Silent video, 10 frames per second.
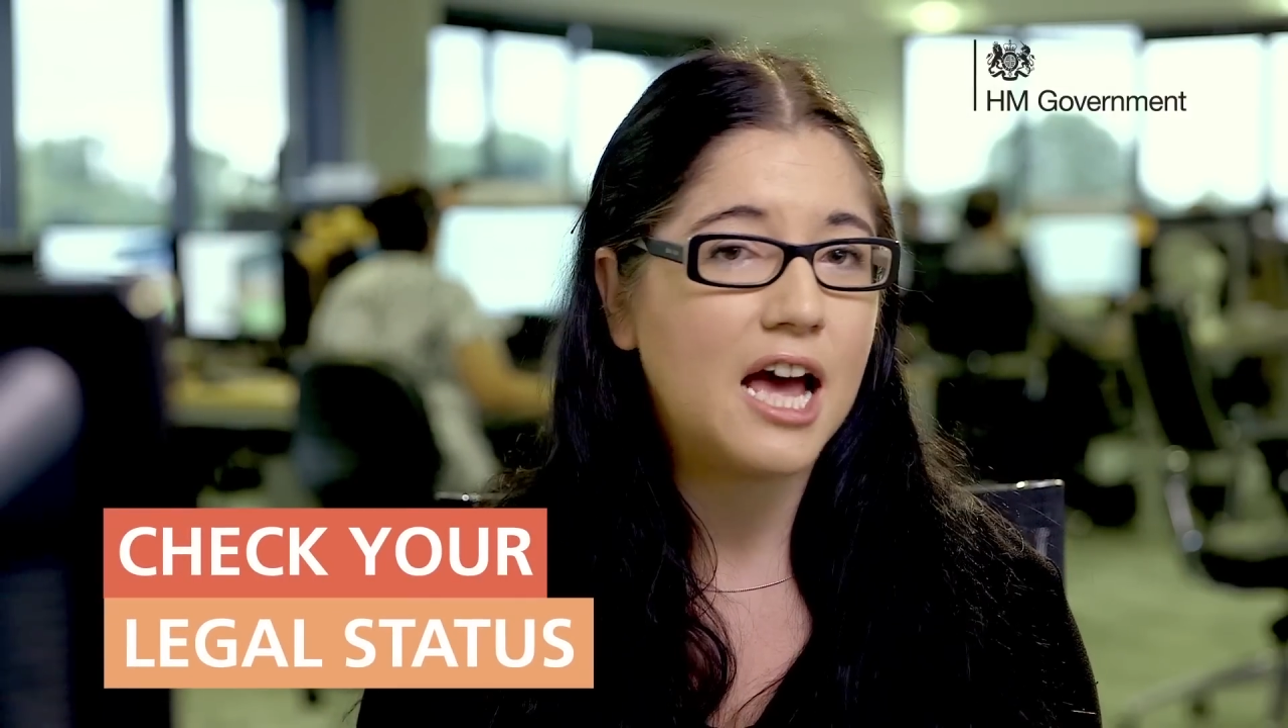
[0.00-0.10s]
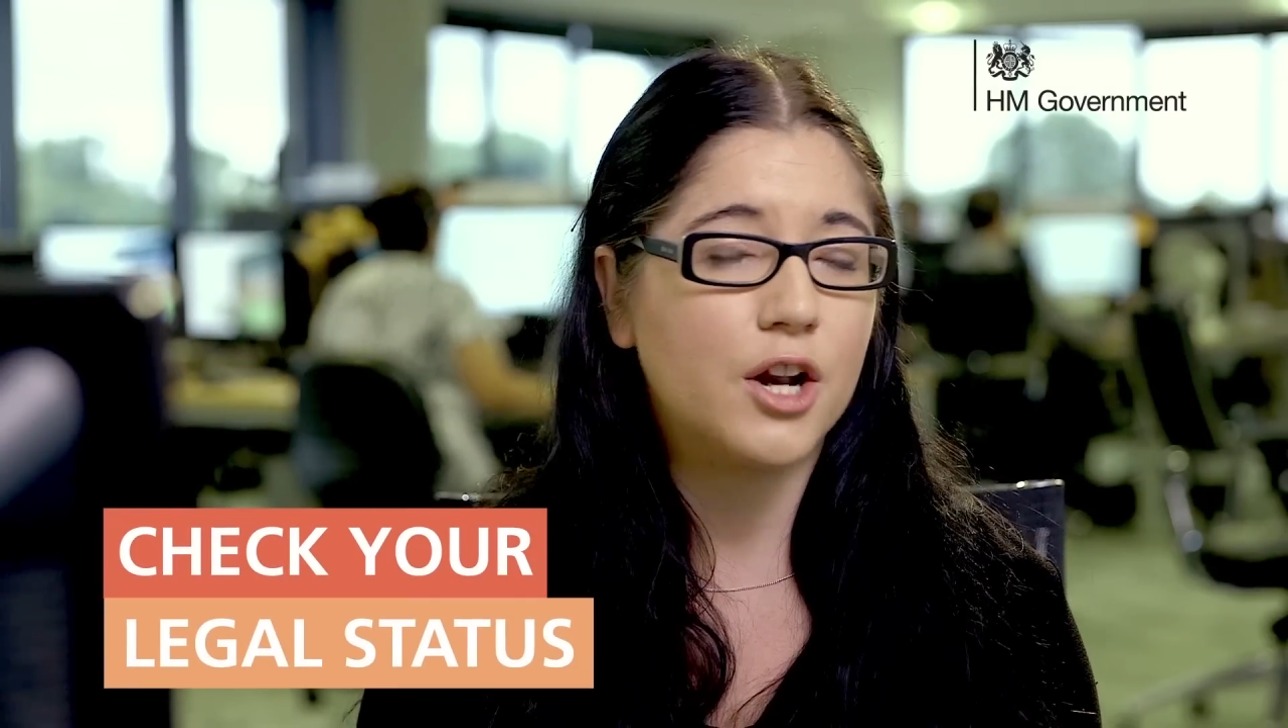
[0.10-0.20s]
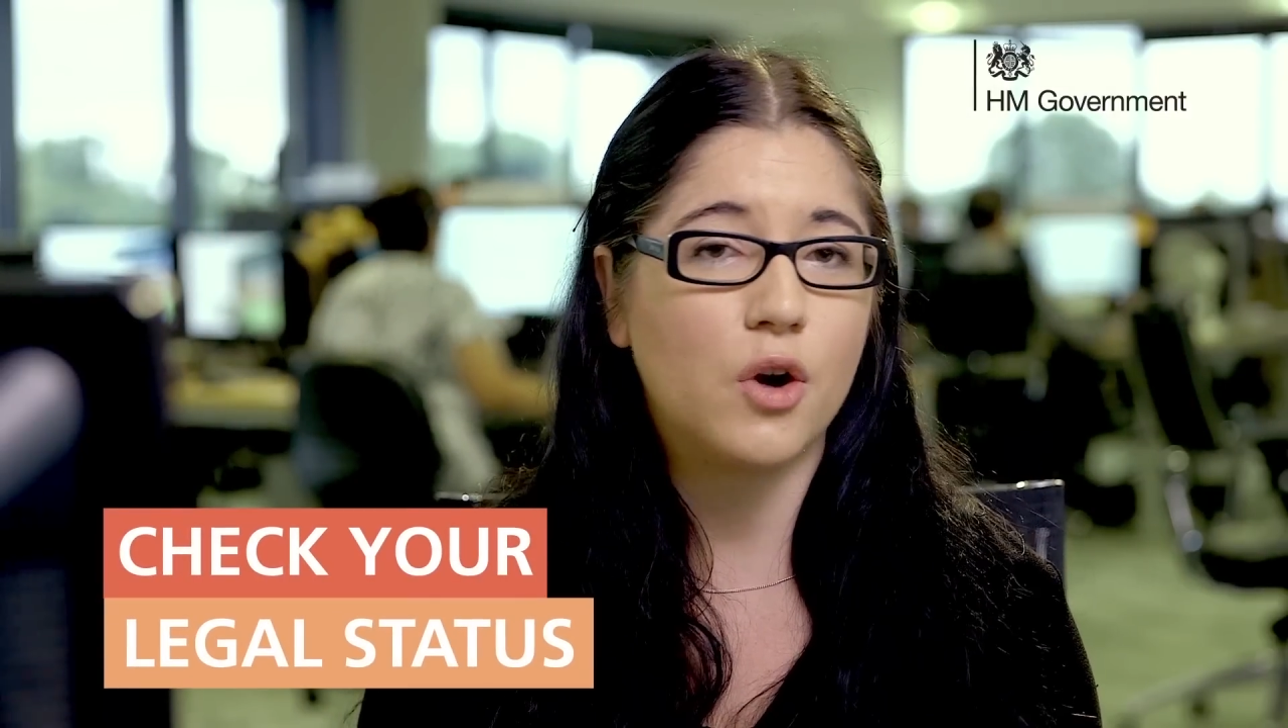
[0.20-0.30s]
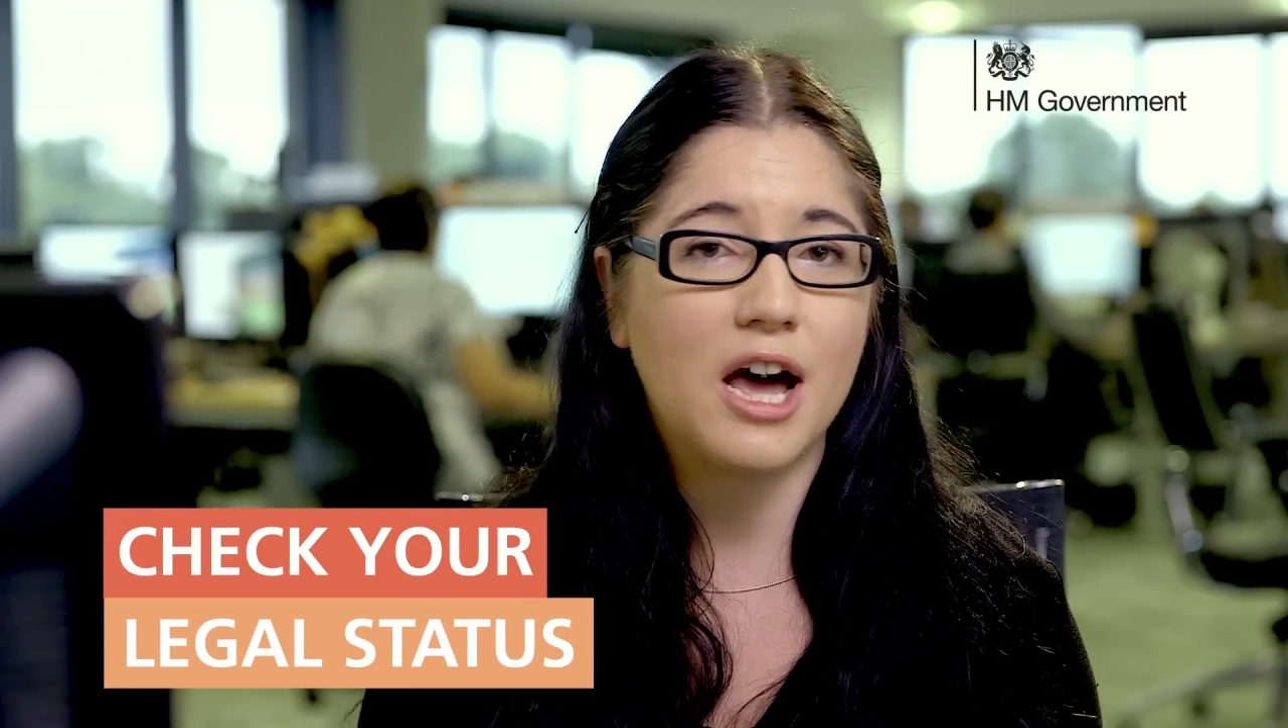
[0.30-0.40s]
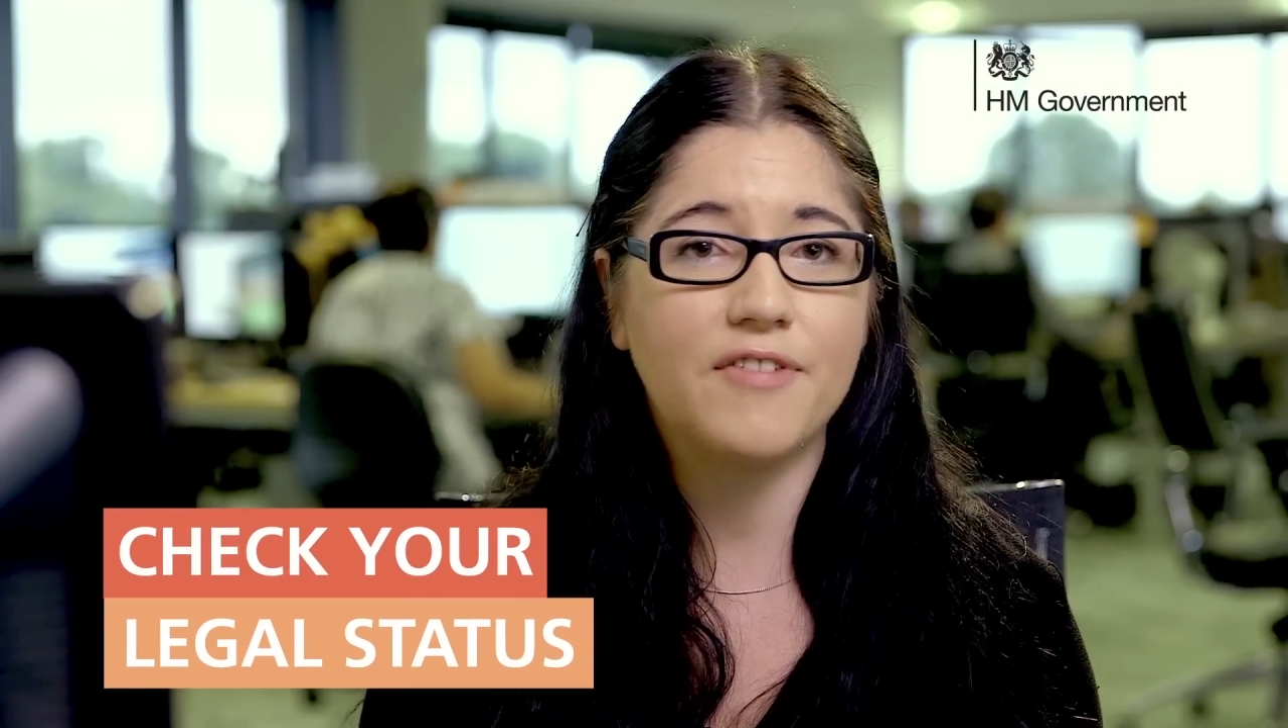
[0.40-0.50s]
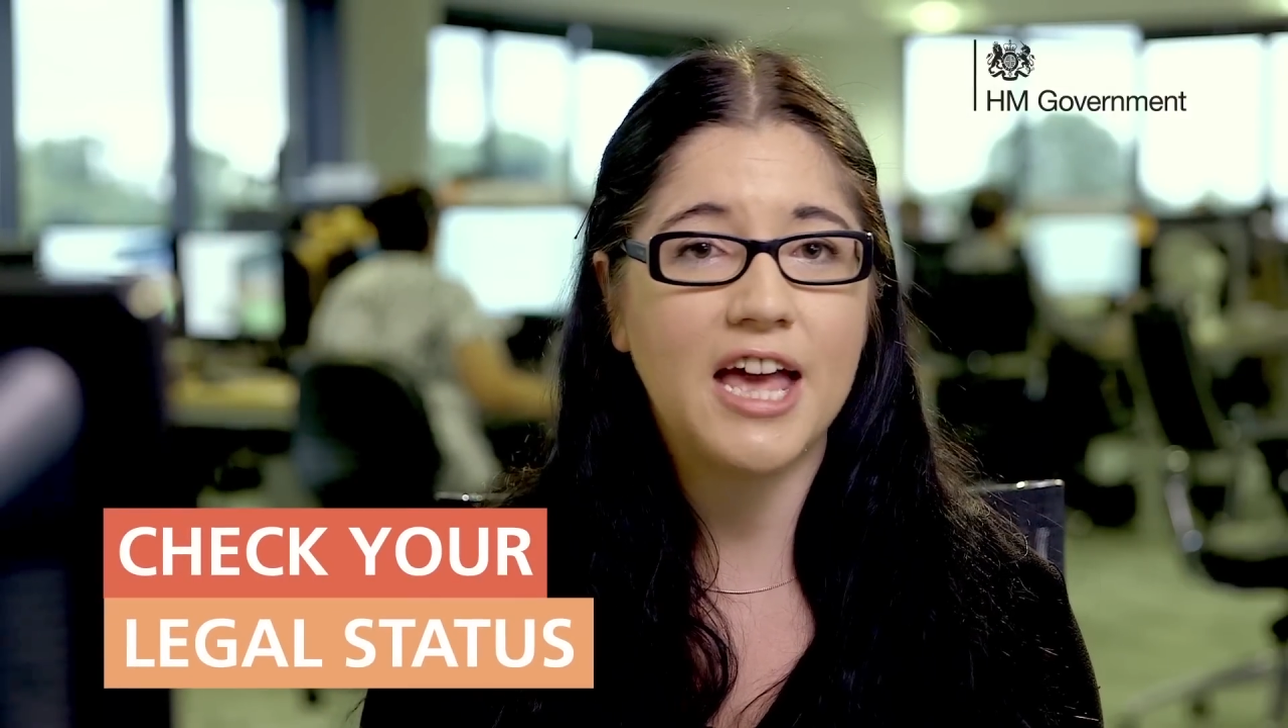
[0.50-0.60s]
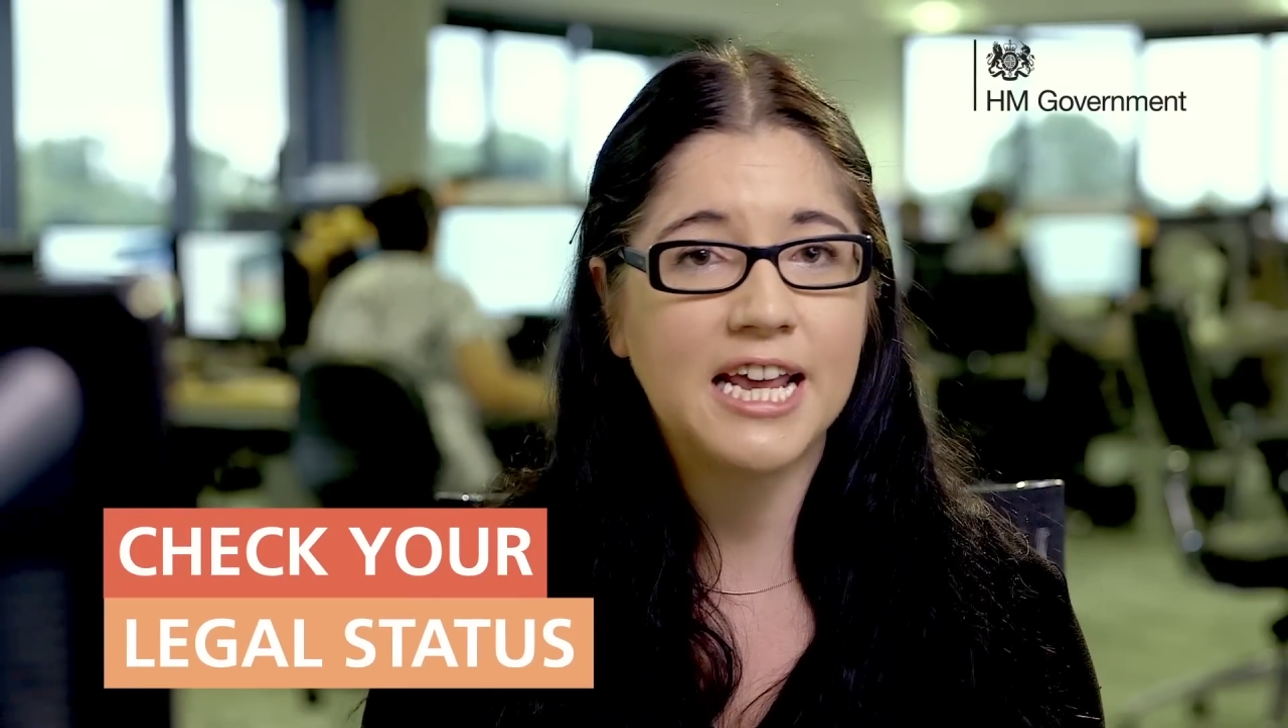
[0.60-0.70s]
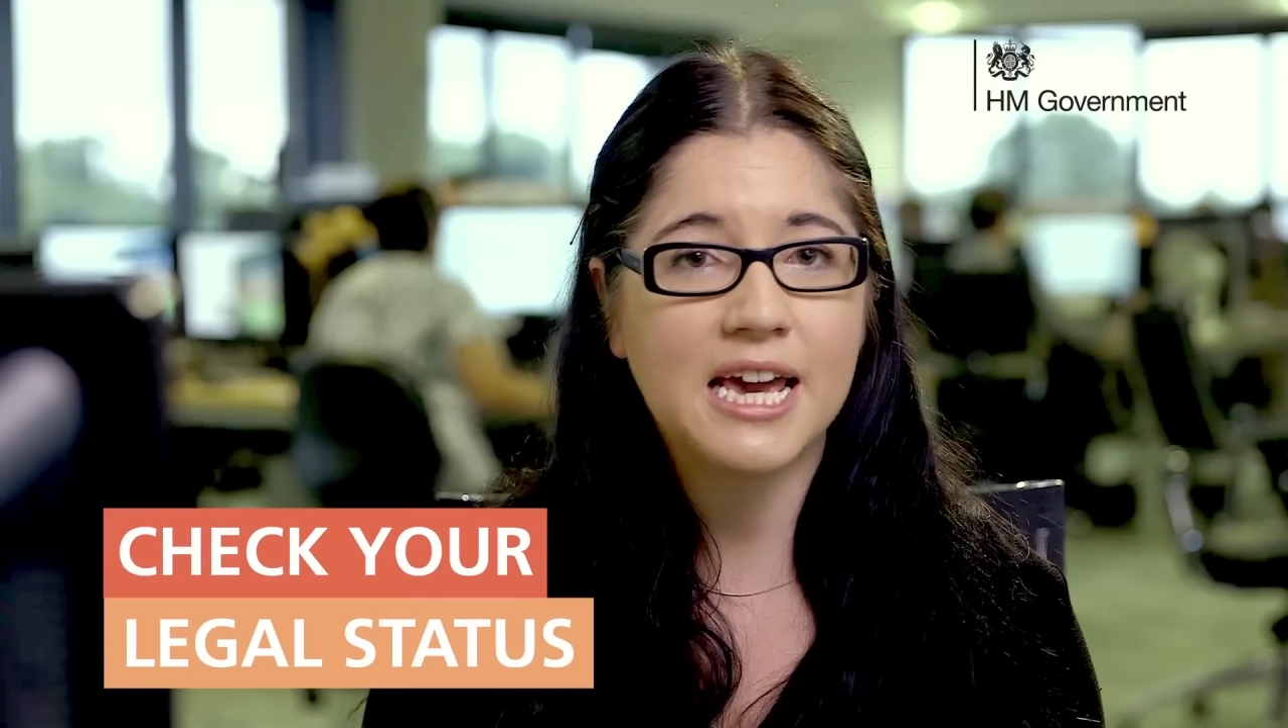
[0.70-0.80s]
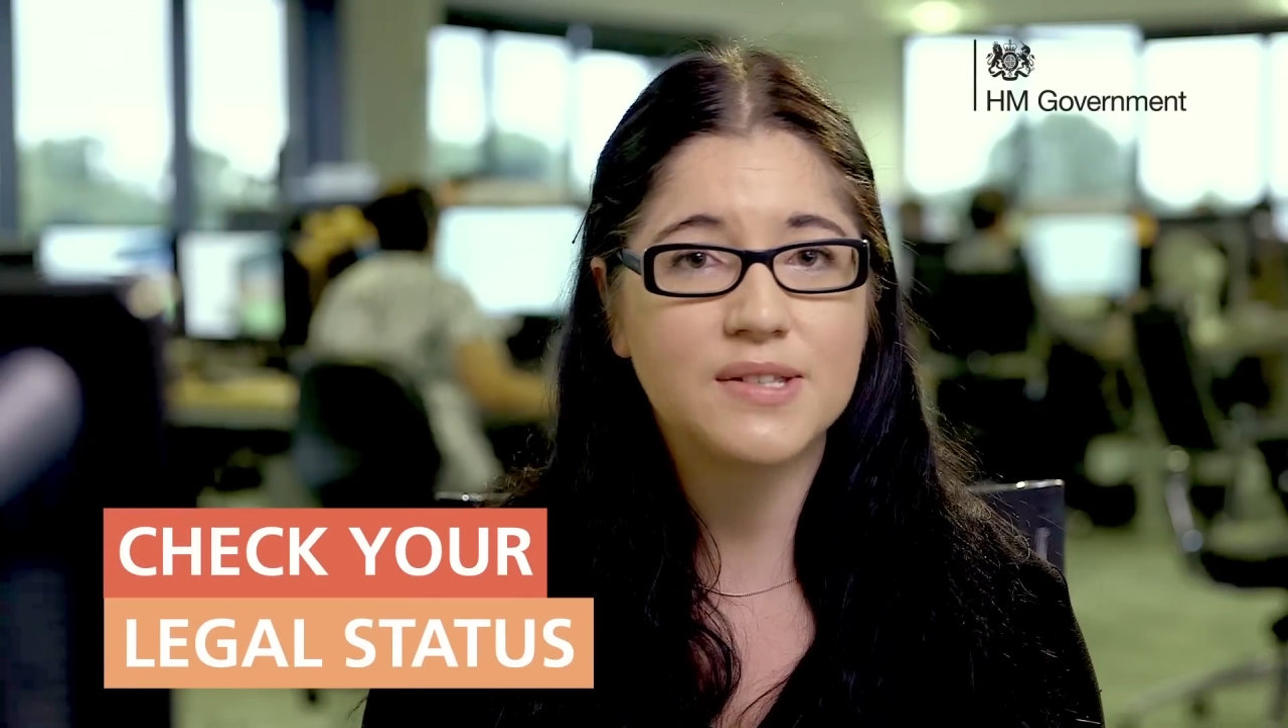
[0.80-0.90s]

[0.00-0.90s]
and not have any